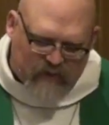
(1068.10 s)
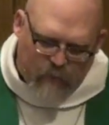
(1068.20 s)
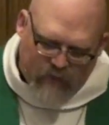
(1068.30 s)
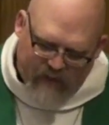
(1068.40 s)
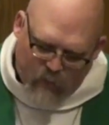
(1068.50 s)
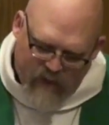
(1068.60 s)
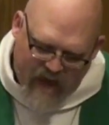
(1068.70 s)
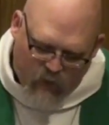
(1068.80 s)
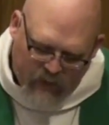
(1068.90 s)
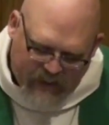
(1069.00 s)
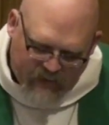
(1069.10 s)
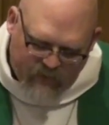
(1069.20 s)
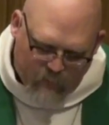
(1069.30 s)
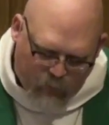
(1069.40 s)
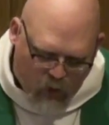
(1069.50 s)
something that would not only
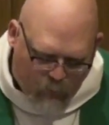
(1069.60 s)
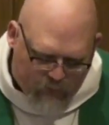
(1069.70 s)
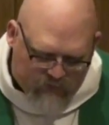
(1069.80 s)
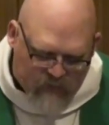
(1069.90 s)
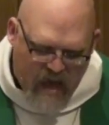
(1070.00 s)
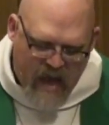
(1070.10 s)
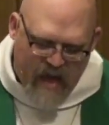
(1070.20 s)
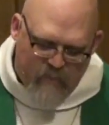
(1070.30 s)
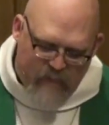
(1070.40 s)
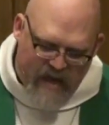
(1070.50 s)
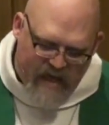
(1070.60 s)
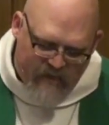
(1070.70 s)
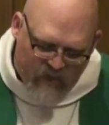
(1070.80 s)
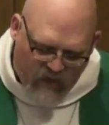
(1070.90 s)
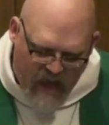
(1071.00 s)
give them purpose and meaning
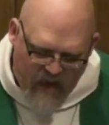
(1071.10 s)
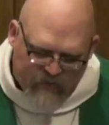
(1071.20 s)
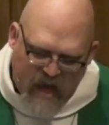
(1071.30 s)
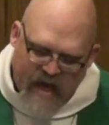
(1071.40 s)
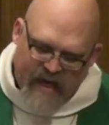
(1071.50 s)
in their lives,